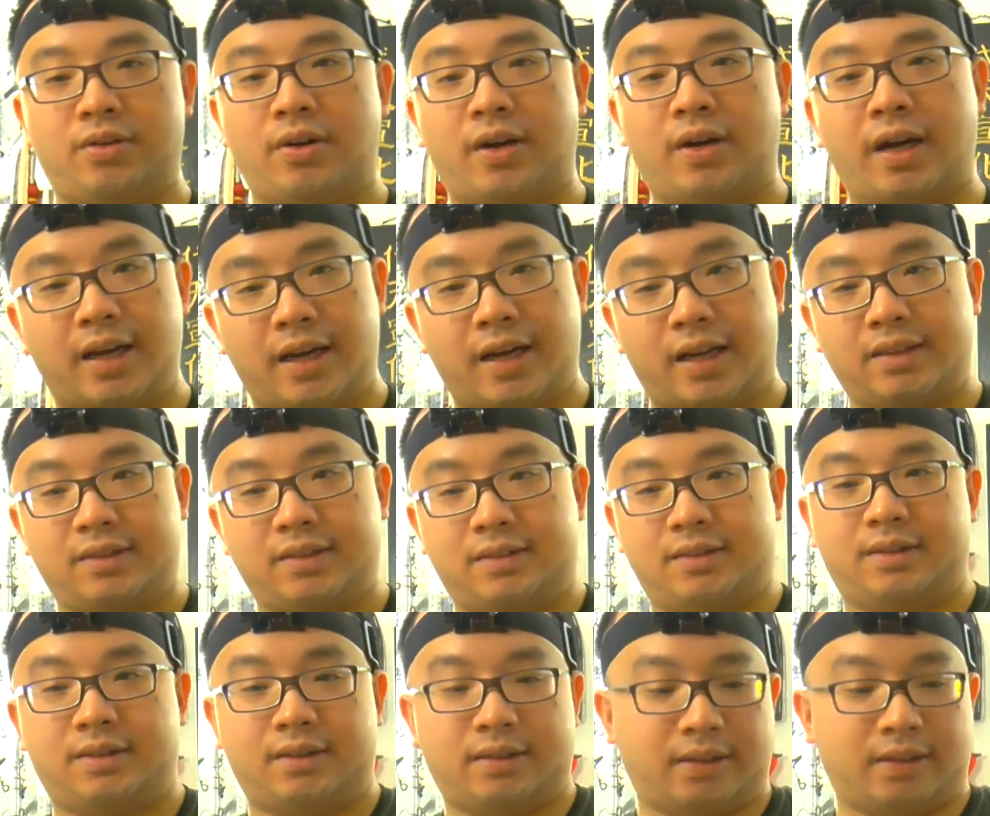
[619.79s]
Okay, let's
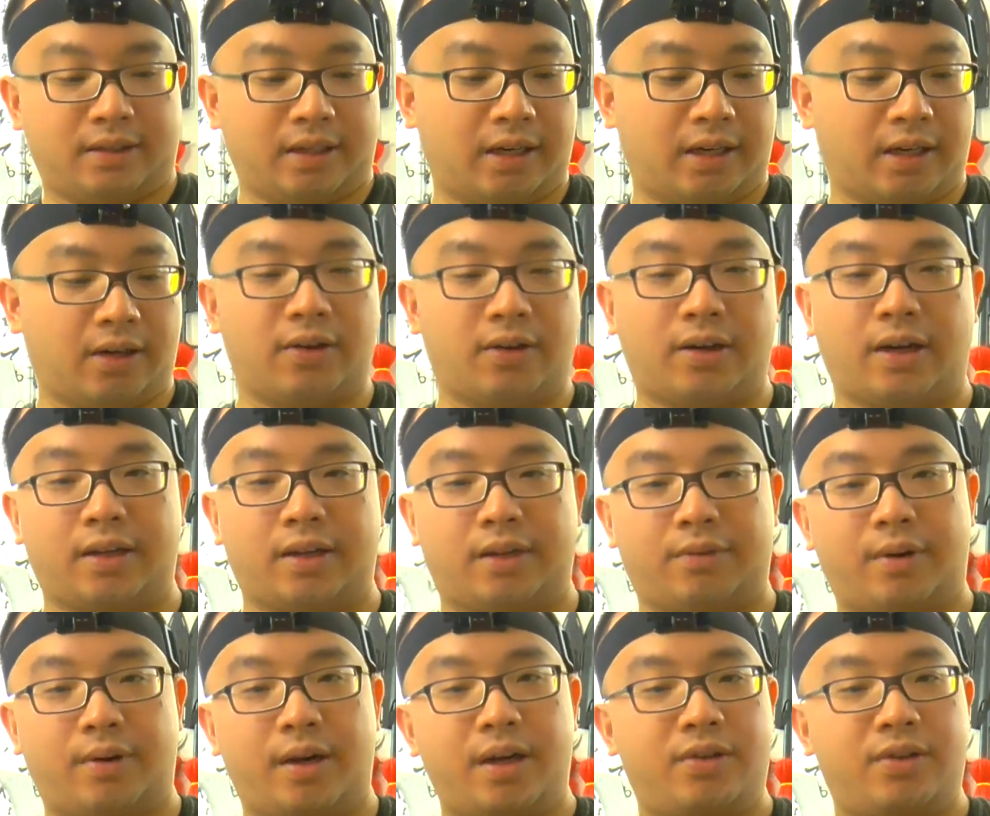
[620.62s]
take a look at
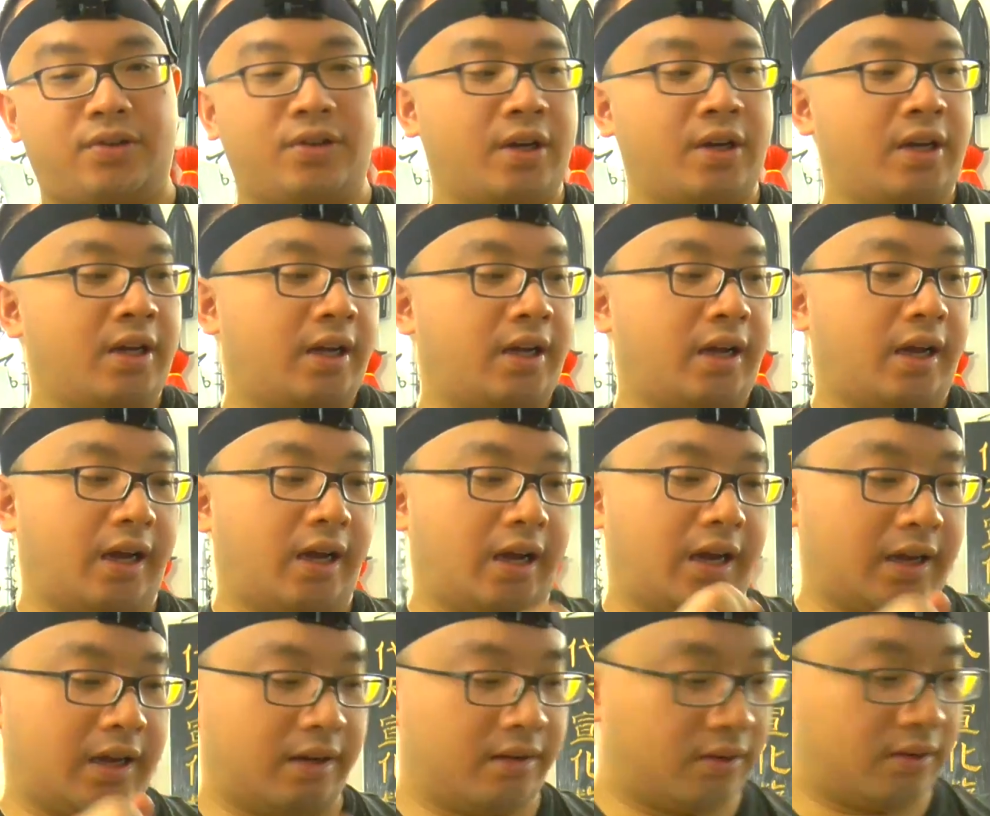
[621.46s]
the range.
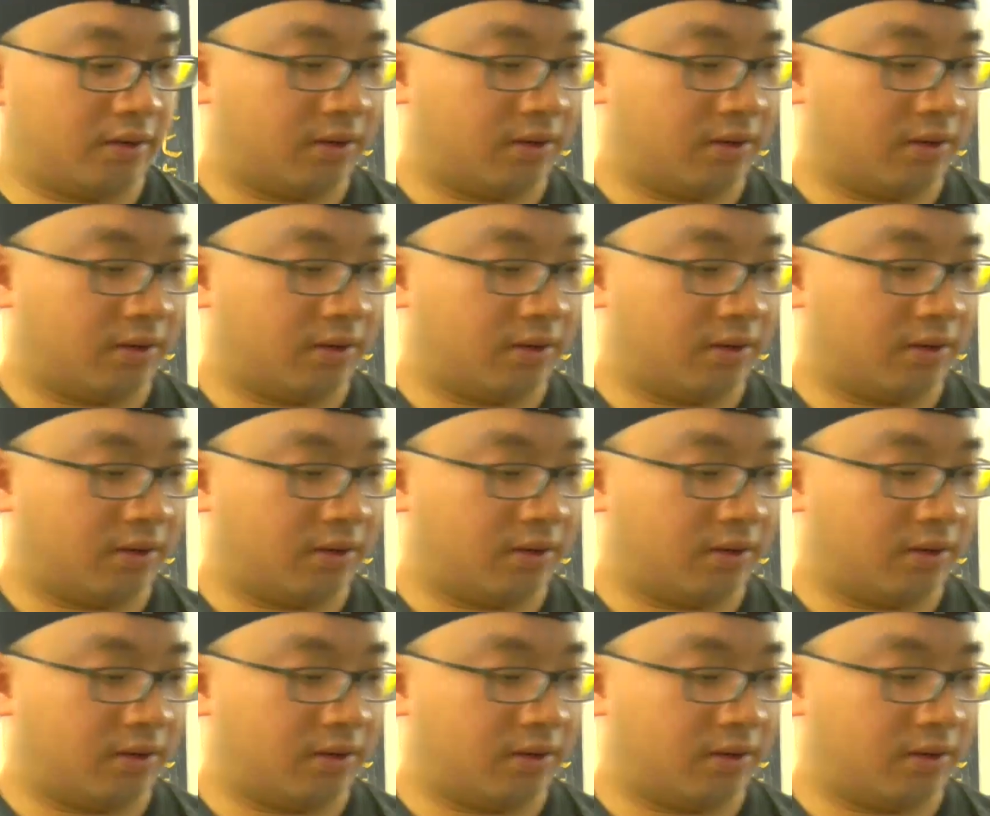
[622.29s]
And